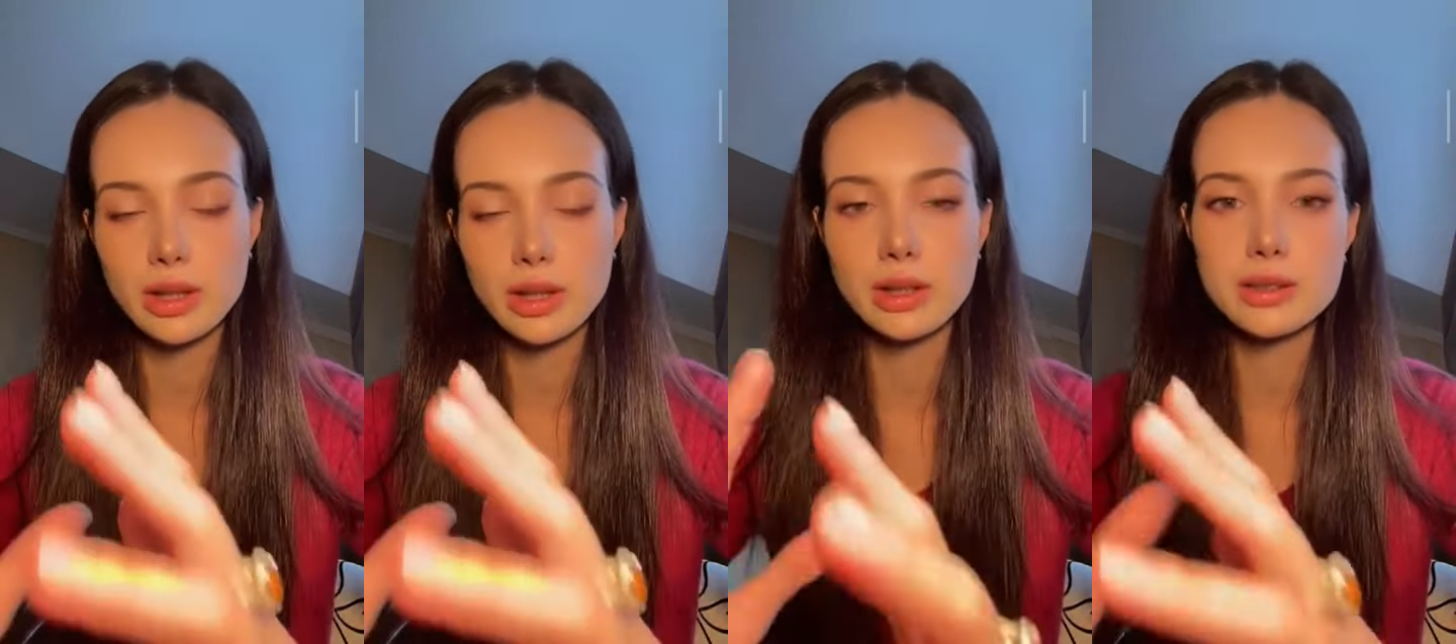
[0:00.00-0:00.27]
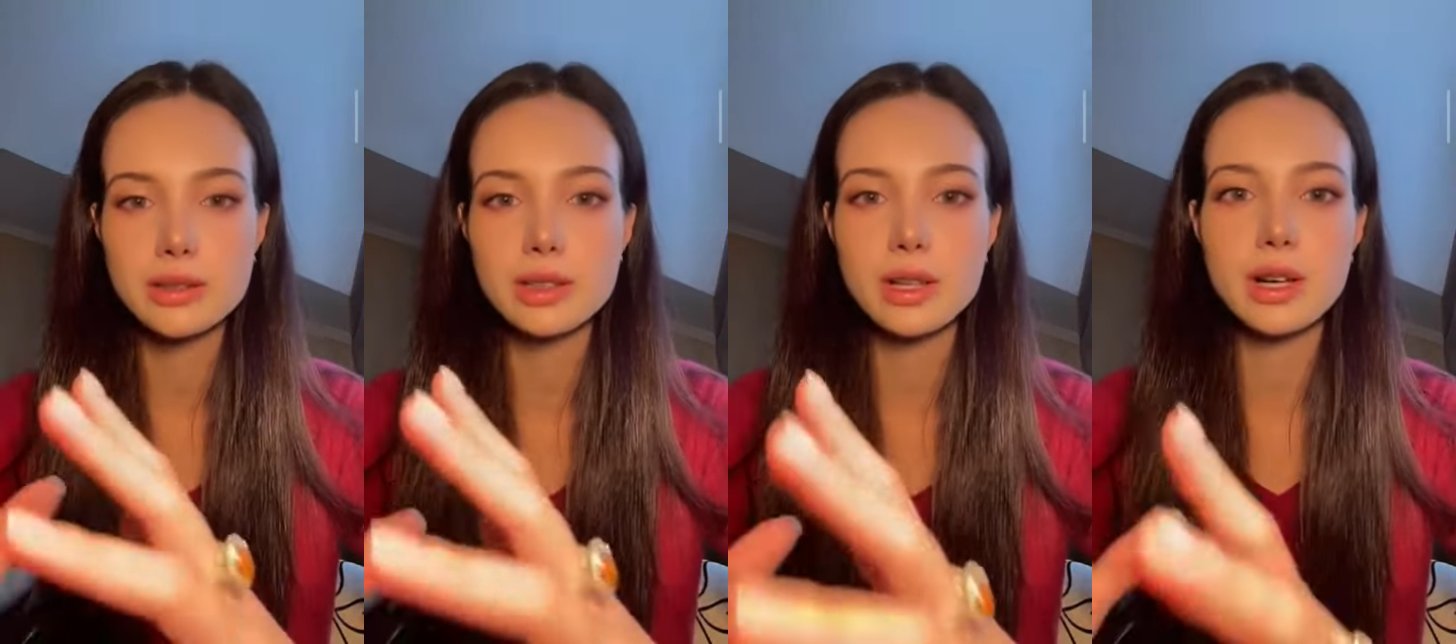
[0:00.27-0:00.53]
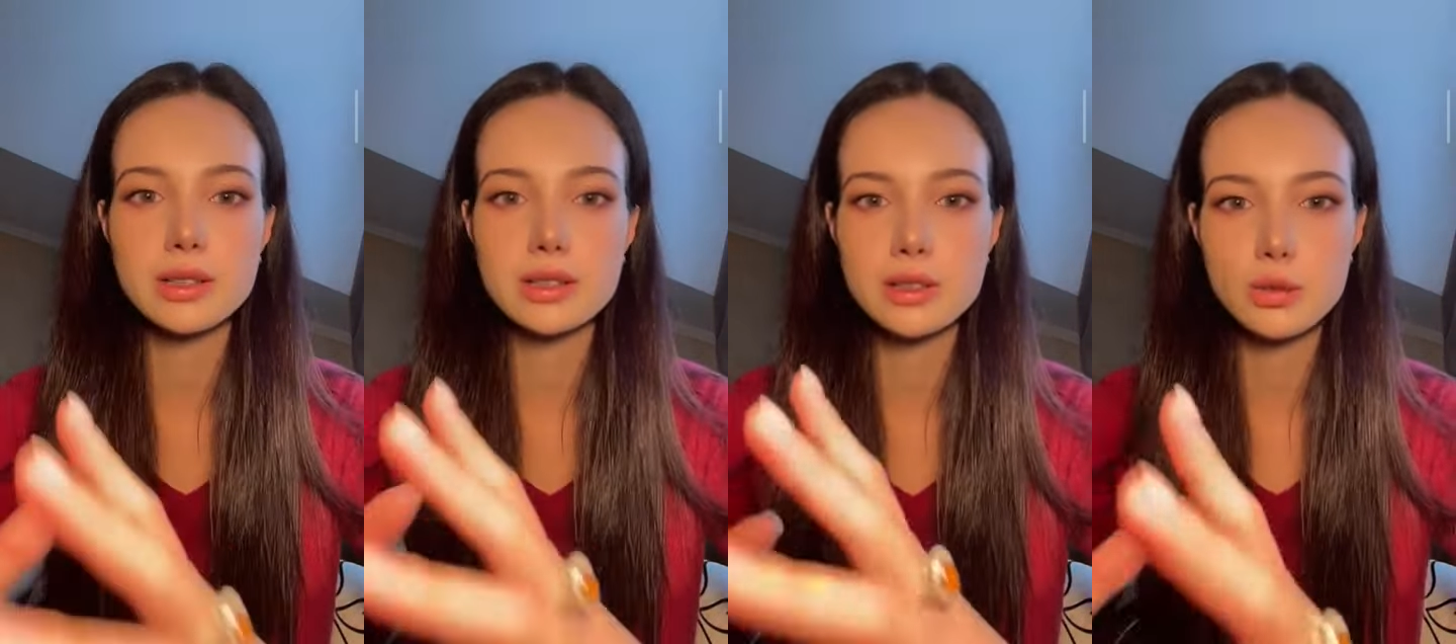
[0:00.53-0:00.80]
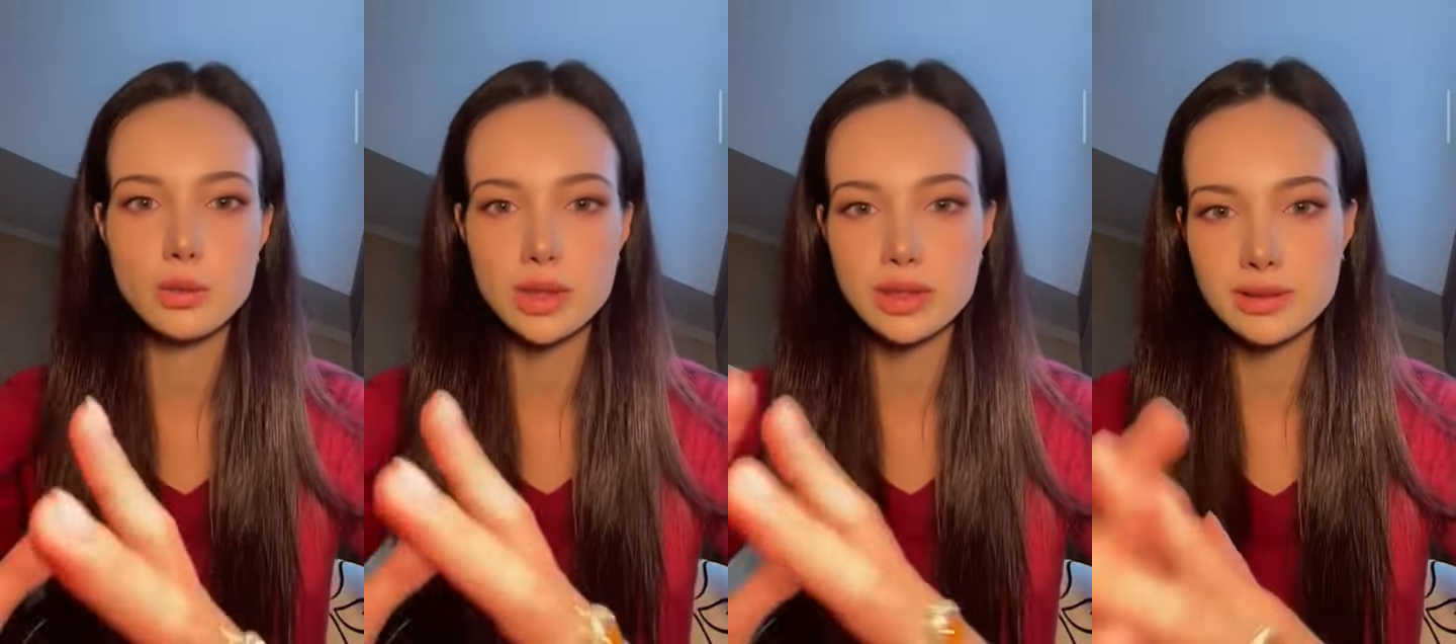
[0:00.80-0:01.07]

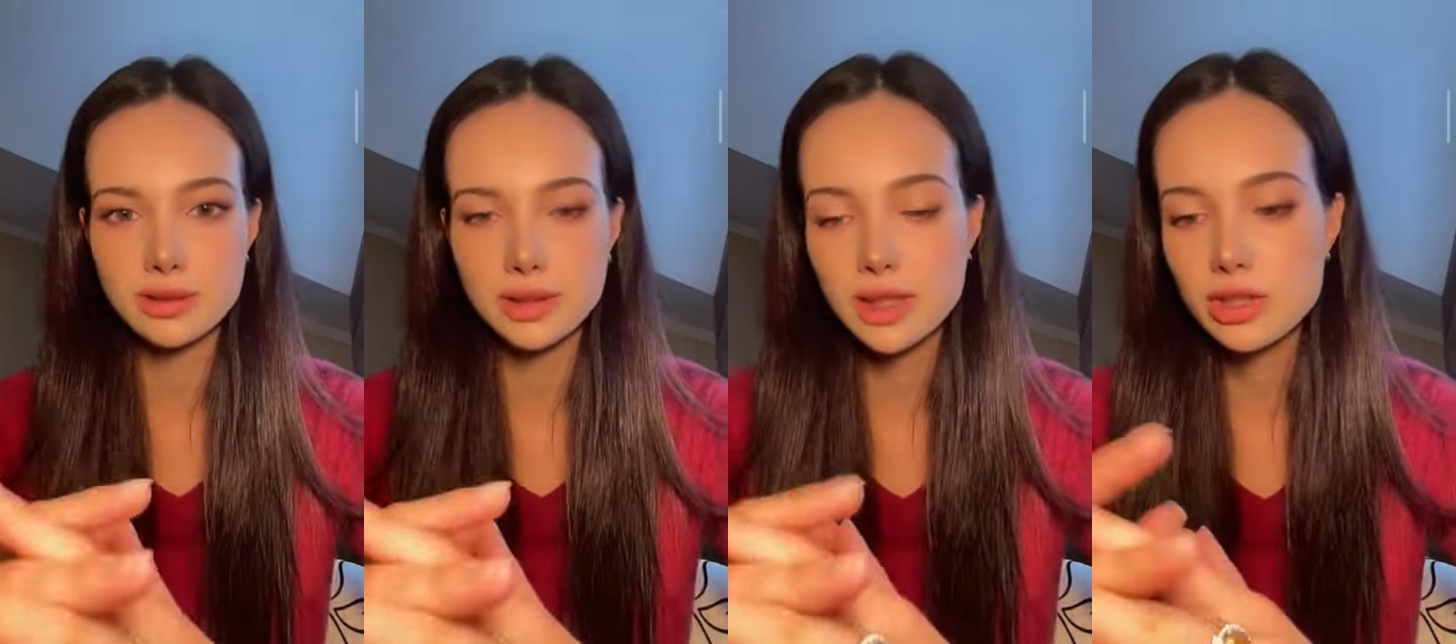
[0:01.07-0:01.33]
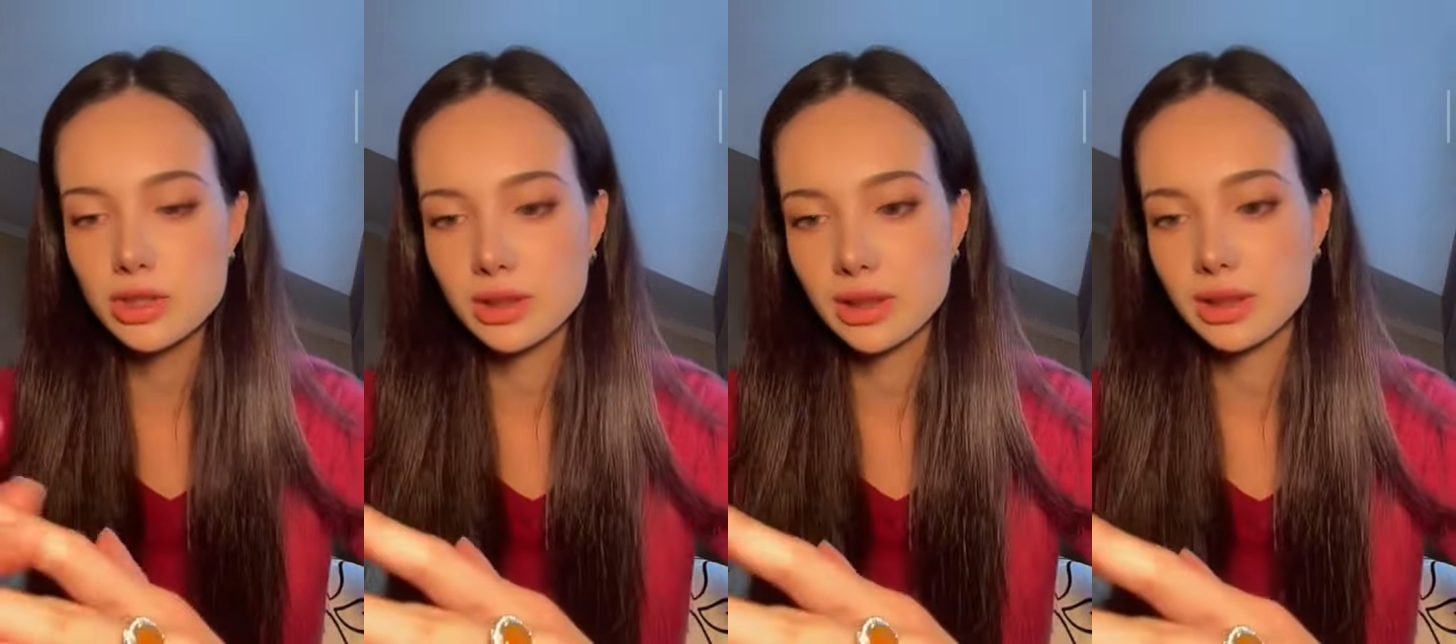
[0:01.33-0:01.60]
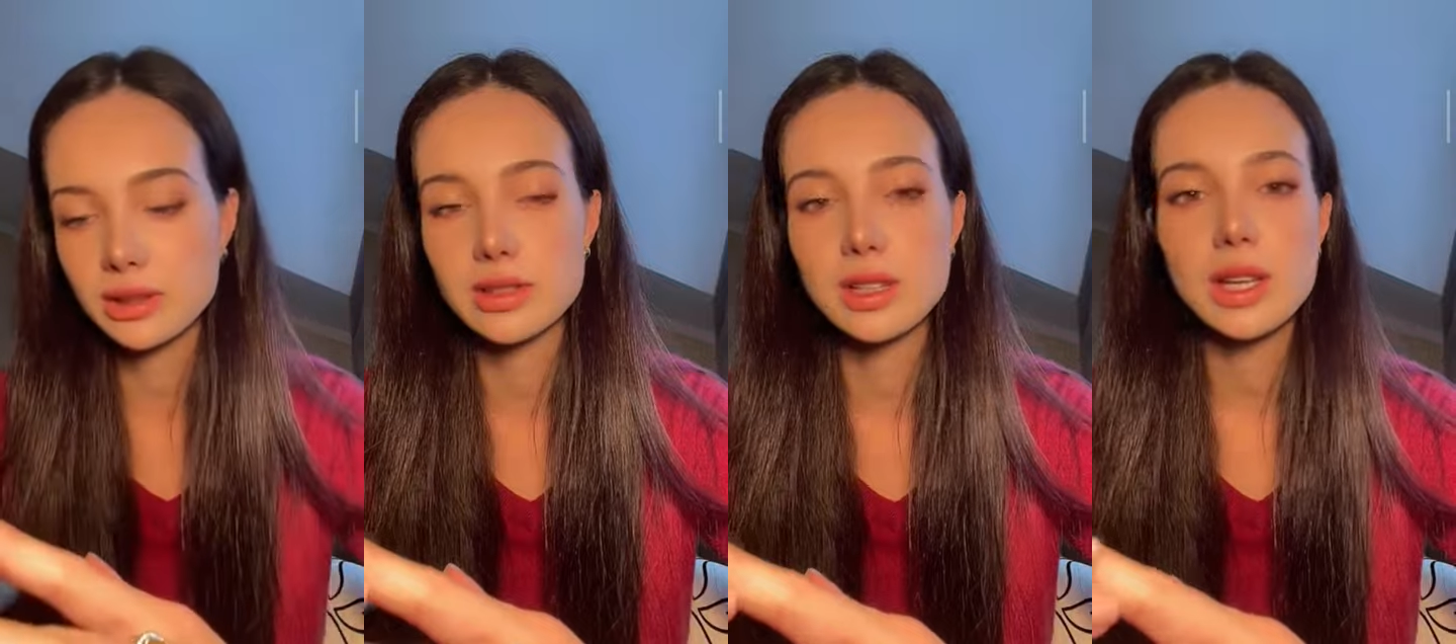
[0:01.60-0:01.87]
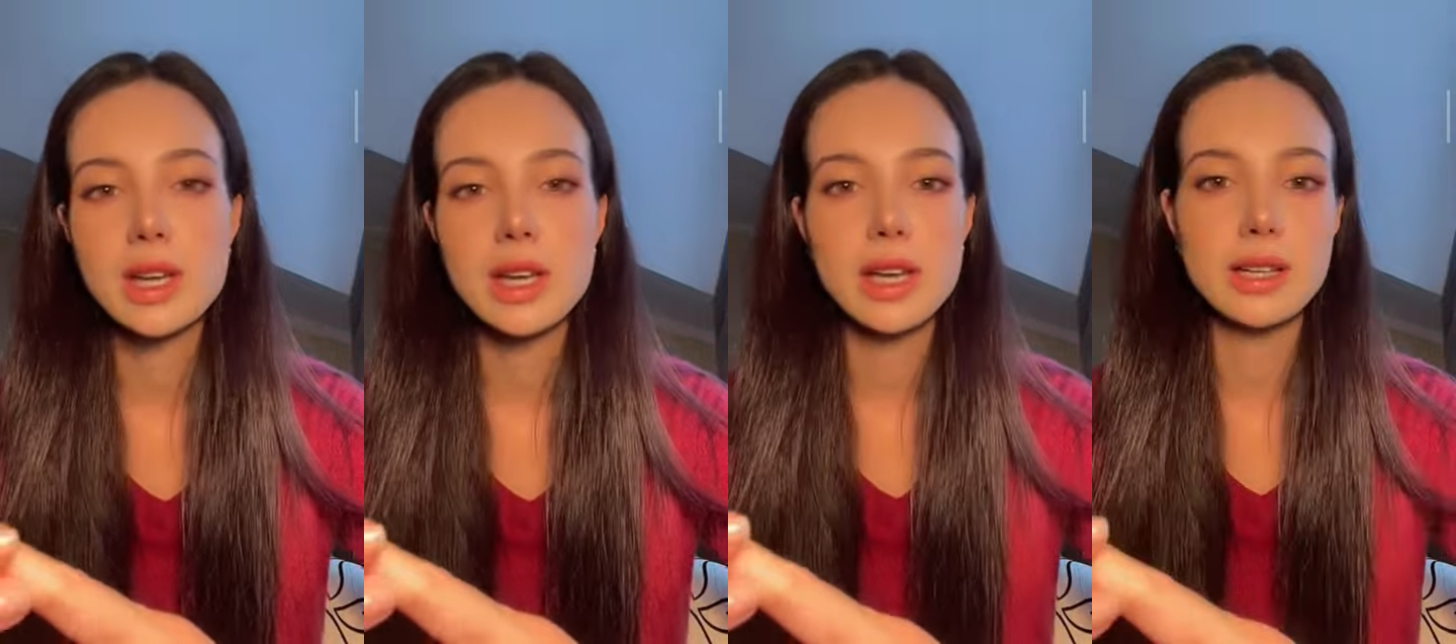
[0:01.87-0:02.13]
anti-vaccination, and
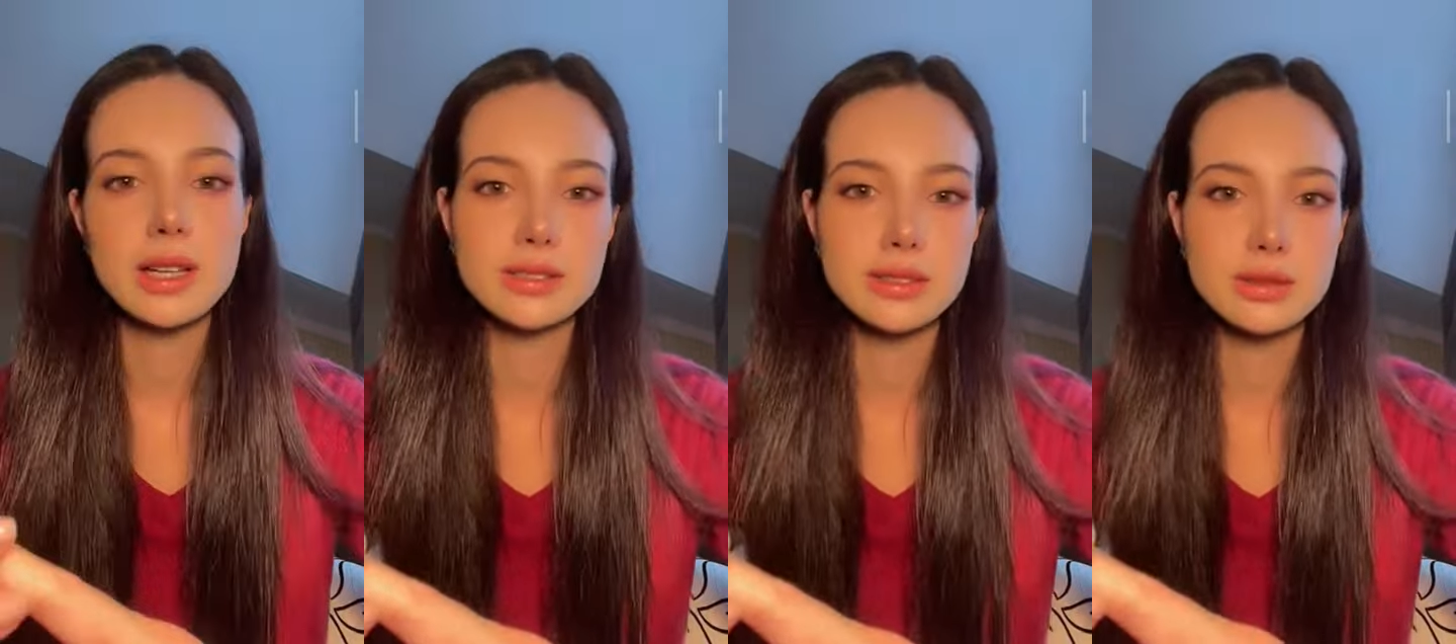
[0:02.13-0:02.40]
as a